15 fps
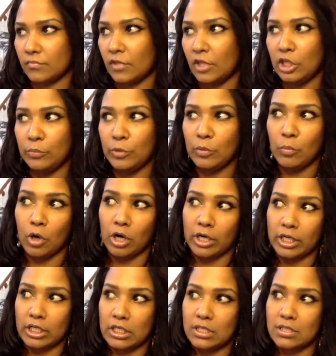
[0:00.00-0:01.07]
Neiman
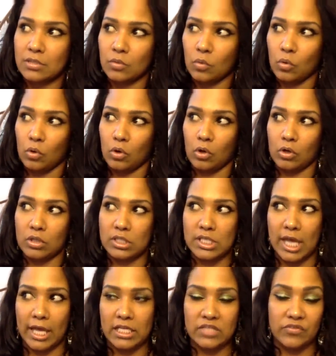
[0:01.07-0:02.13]
Marcus or
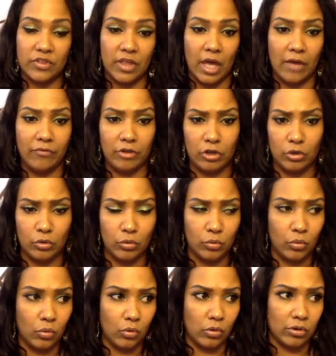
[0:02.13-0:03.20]
Saks Fifth
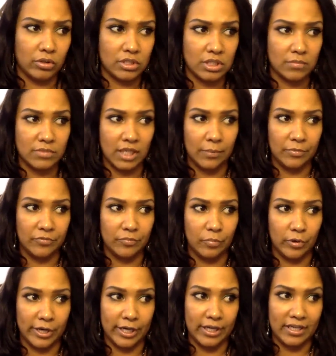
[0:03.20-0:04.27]
Avenue or some type
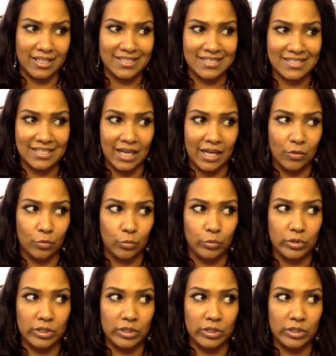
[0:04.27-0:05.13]
of brand that's not